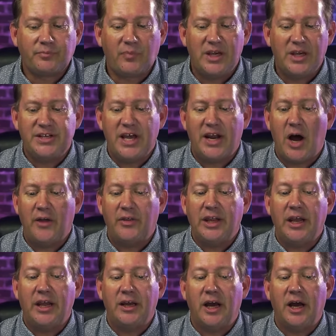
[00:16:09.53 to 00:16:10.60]
is that on
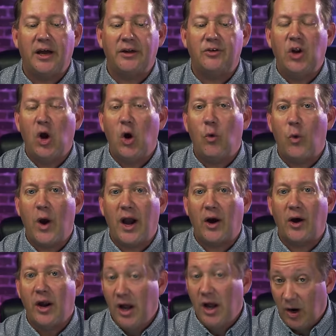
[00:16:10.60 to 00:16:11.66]
the no wear?